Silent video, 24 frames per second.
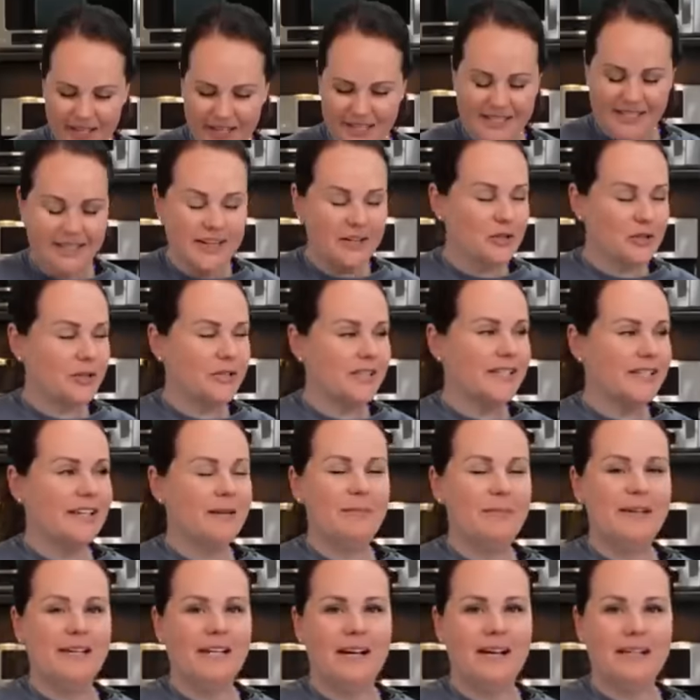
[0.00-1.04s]
It's
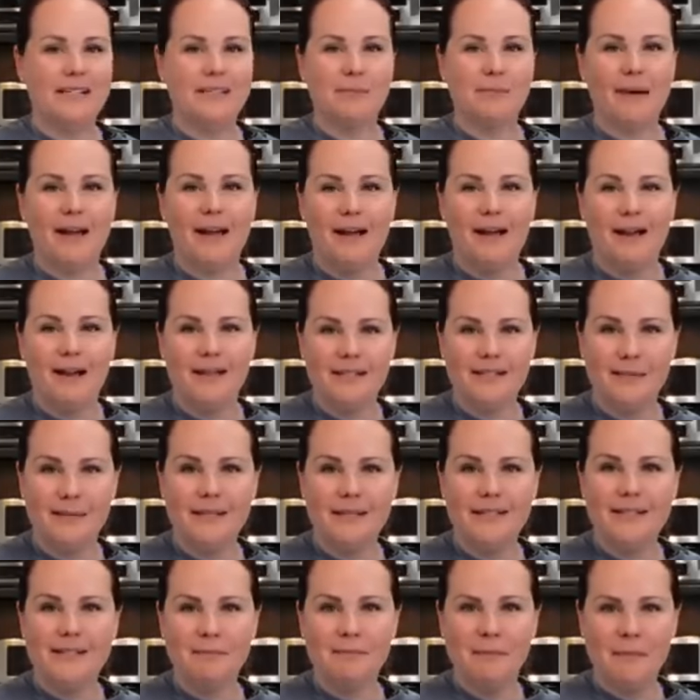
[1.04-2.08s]
interesting because my
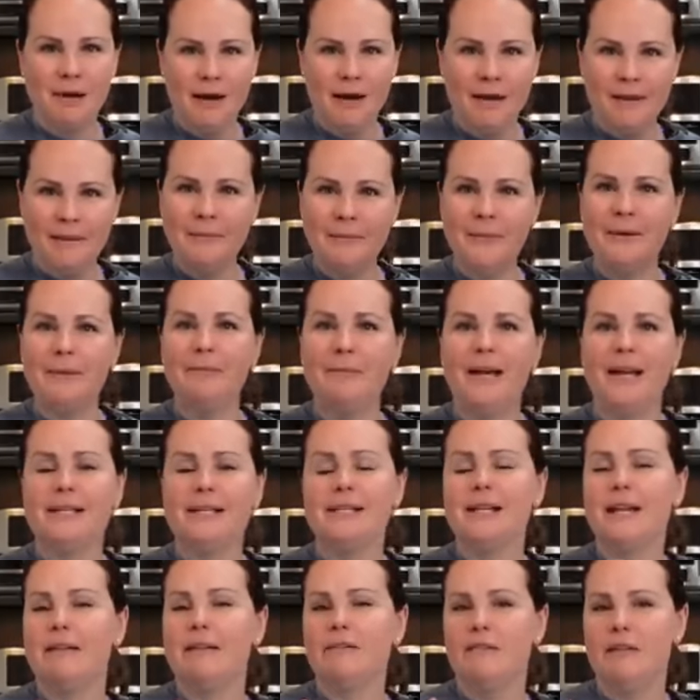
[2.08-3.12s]
husband's mom
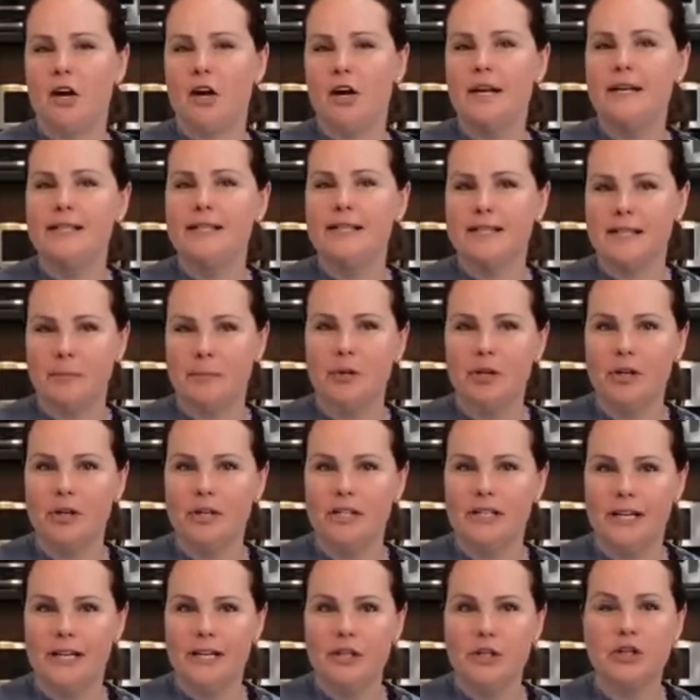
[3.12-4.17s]
makes a very
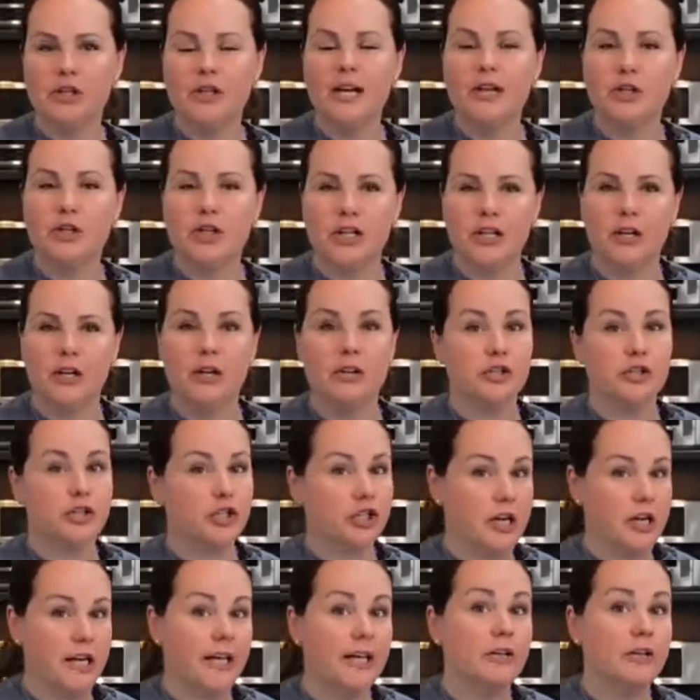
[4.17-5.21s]
similar dish that she
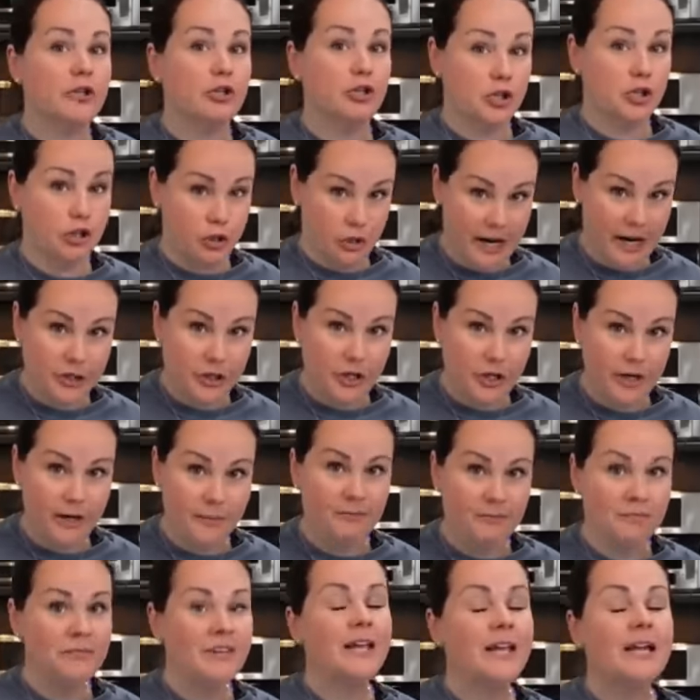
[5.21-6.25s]
calls chicken
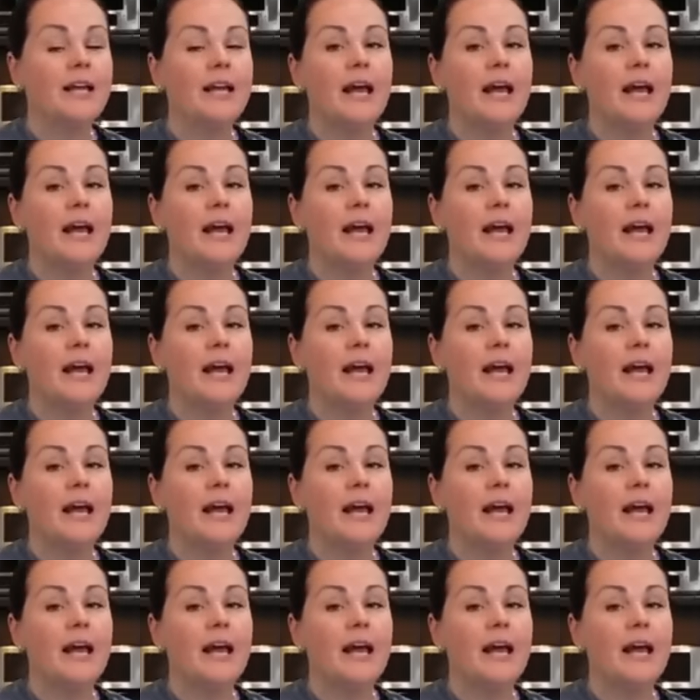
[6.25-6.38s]
stretcher.